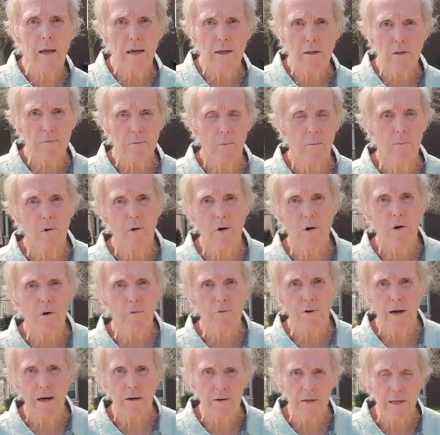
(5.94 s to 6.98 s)
Gates Memorial
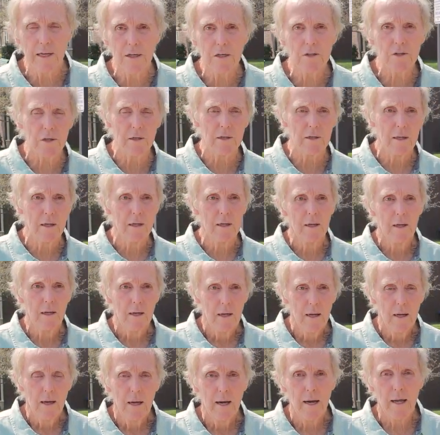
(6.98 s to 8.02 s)
Foundation.
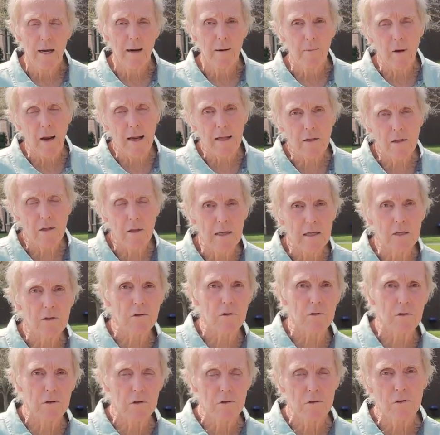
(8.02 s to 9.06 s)
And I'd like to
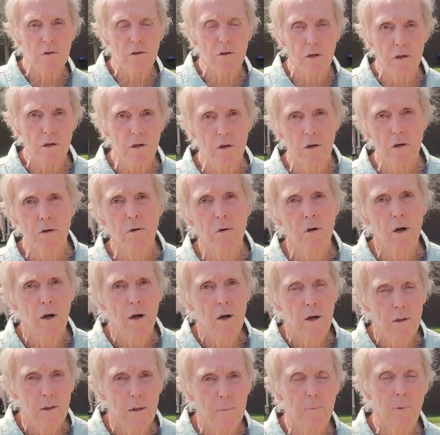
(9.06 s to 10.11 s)
introduce to you
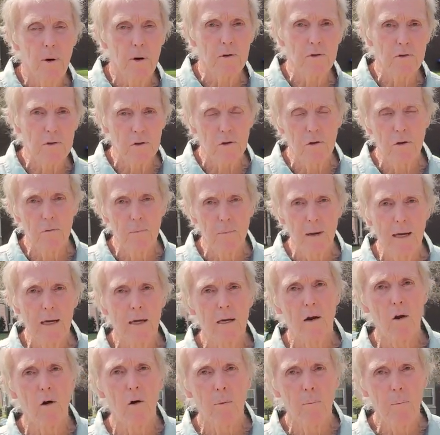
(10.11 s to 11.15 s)
the person who made
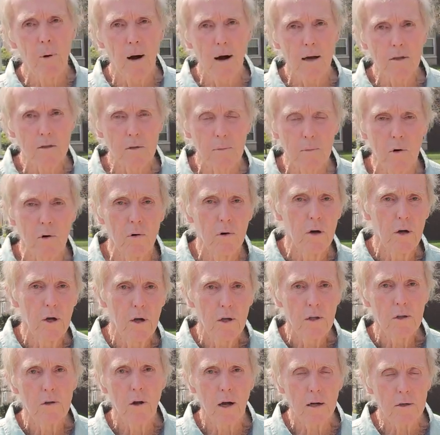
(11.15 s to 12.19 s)
it all possible,
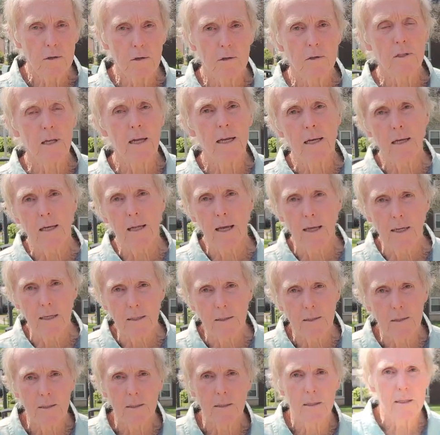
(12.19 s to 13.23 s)
Dr. Zane
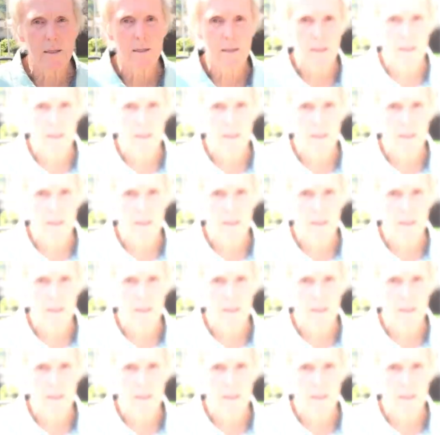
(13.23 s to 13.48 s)
Gates.